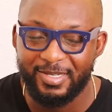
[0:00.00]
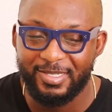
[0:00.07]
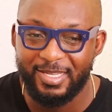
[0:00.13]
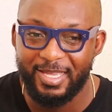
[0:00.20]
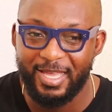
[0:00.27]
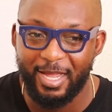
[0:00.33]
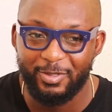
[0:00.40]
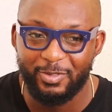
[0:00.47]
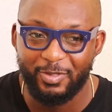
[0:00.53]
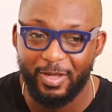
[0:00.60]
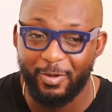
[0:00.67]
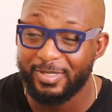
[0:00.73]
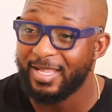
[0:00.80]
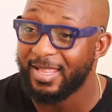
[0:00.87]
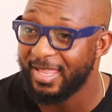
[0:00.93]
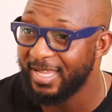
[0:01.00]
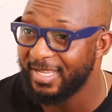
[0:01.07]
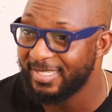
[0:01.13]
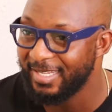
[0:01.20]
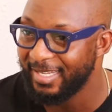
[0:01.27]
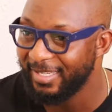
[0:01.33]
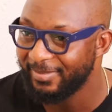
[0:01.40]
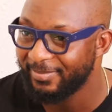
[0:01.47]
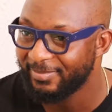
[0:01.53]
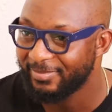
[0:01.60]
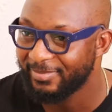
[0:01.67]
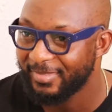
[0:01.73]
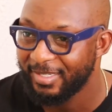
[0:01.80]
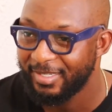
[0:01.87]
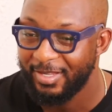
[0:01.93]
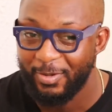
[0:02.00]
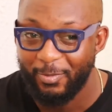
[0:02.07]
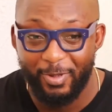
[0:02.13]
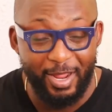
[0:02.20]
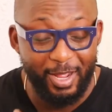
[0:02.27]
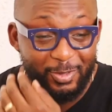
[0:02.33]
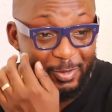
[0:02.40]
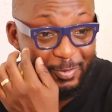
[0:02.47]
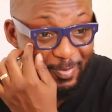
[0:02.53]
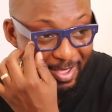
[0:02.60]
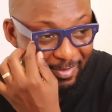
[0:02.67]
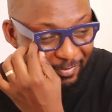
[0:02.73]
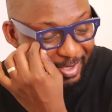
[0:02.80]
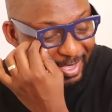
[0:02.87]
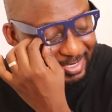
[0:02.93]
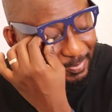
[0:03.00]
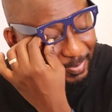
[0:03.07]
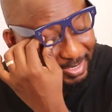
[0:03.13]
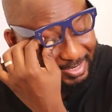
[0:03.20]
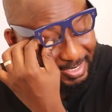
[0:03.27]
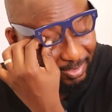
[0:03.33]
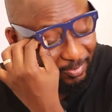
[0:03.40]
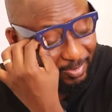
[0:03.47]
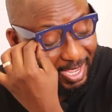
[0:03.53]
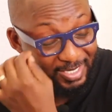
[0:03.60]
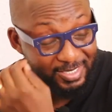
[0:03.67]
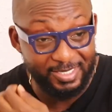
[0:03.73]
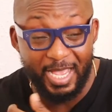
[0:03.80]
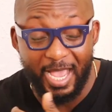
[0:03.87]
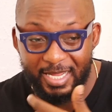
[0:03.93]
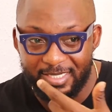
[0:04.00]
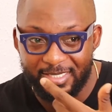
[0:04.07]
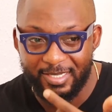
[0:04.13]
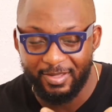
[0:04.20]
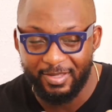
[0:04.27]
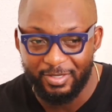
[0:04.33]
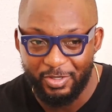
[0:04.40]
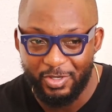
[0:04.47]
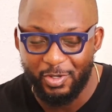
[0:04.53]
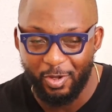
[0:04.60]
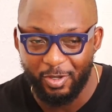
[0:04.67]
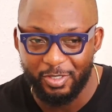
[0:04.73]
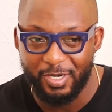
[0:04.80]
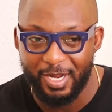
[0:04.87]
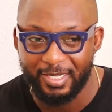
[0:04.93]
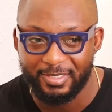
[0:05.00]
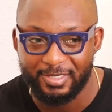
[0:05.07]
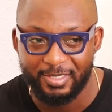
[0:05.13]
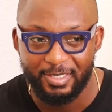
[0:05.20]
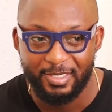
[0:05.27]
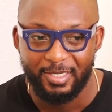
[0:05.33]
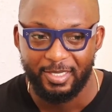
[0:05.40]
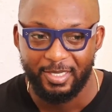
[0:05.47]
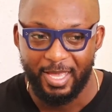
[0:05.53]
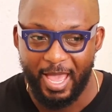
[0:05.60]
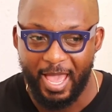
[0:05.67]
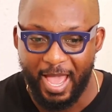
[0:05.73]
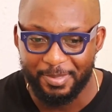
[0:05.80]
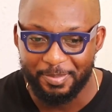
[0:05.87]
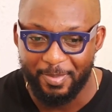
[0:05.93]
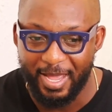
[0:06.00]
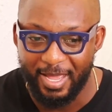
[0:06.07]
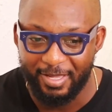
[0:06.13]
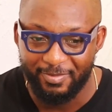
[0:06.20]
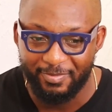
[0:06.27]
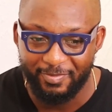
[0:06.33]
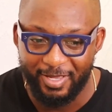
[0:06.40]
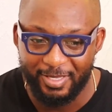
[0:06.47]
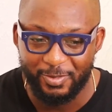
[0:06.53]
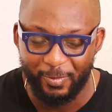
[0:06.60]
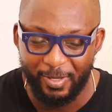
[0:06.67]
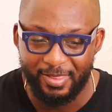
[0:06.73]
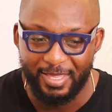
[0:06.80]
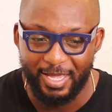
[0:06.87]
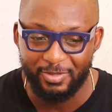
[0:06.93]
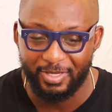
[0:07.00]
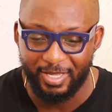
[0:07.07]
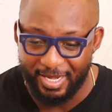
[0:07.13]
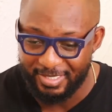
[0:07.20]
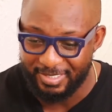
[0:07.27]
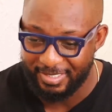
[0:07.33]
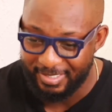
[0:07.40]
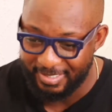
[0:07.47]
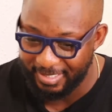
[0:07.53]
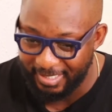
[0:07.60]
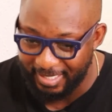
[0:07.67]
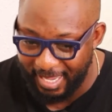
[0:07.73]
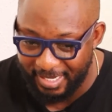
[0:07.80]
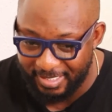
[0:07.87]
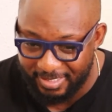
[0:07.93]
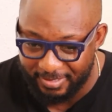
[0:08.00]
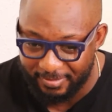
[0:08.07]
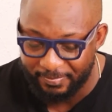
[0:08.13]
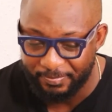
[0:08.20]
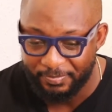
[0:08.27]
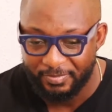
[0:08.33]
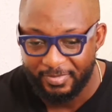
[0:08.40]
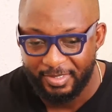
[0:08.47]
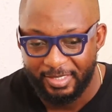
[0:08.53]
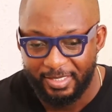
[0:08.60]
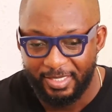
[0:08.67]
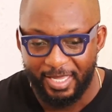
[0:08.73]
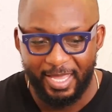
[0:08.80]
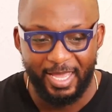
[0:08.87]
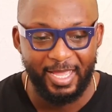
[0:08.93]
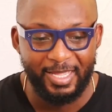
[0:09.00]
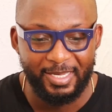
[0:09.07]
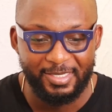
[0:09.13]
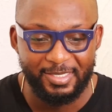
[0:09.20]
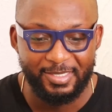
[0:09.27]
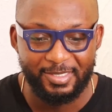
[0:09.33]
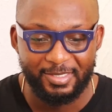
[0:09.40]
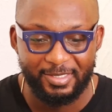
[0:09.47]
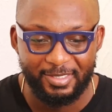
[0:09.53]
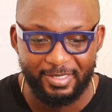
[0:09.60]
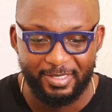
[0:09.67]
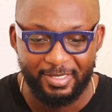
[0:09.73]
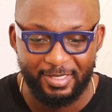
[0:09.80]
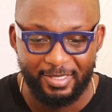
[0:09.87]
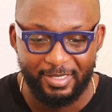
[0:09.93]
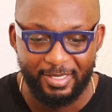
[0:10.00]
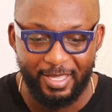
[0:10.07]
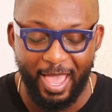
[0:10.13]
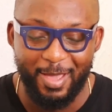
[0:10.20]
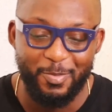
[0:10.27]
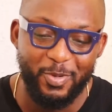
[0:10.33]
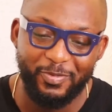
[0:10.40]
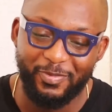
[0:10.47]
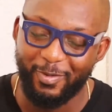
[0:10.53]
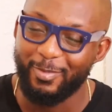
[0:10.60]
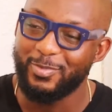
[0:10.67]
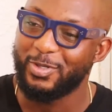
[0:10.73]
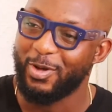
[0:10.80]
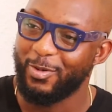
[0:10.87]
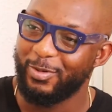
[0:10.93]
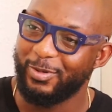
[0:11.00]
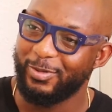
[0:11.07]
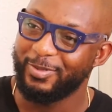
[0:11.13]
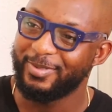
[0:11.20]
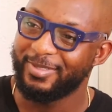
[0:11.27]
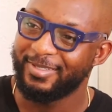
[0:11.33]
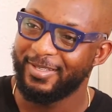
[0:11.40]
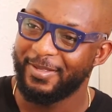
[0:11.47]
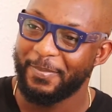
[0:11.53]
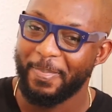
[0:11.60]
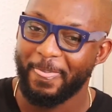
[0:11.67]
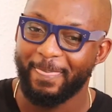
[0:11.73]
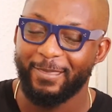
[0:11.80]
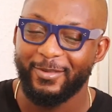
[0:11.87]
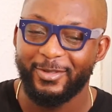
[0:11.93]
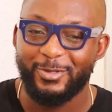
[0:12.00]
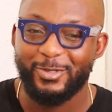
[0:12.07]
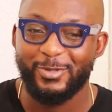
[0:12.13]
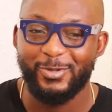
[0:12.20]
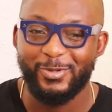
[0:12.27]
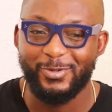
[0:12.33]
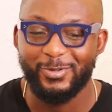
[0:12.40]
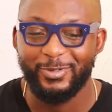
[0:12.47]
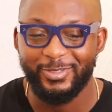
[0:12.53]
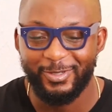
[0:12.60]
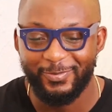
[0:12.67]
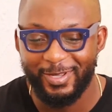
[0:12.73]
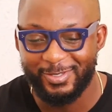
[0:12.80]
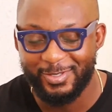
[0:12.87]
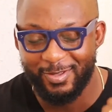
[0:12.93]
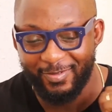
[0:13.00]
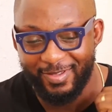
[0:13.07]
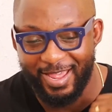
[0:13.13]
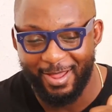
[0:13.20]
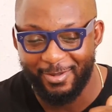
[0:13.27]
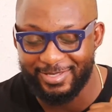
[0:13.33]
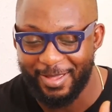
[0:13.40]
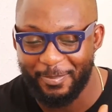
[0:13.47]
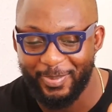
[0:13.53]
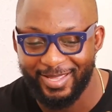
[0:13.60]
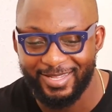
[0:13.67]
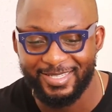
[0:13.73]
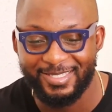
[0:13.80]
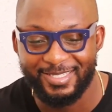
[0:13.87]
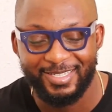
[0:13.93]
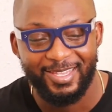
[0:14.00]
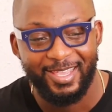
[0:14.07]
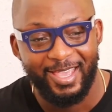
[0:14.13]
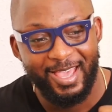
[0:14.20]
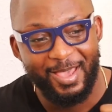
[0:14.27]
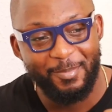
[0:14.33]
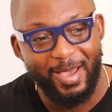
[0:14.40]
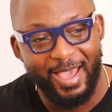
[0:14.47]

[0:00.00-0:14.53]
the day it was a Thursday, when I took my first paycheck. When I signed the new contract, I had my first 1,000 Ghana cedis in cash. And I moved from Jowlu to University of Ghana. I was at Pent. And